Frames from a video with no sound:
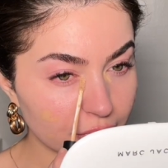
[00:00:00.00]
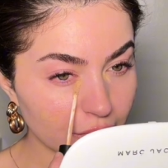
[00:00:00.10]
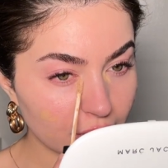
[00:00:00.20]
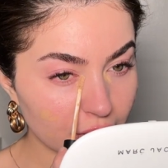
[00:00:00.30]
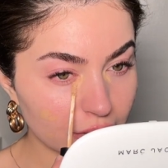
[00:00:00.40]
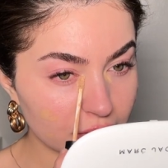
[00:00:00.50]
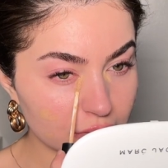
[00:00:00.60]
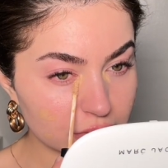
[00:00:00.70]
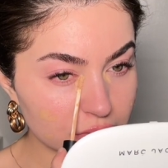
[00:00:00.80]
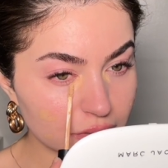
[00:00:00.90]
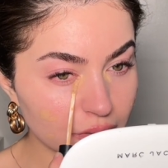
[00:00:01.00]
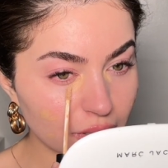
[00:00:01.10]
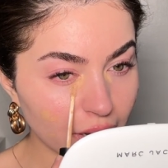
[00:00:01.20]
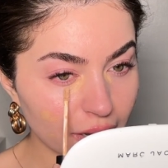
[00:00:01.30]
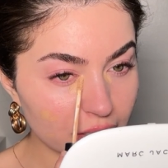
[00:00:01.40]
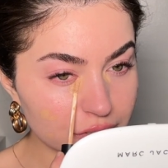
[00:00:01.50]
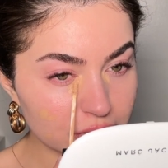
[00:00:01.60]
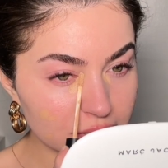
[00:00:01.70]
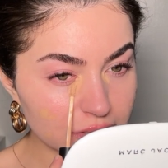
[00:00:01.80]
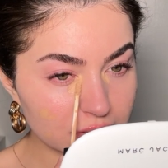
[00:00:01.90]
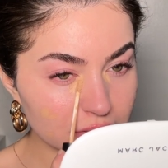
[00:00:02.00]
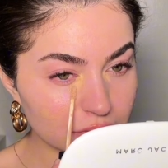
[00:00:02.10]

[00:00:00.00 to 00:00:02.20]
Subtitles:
and I just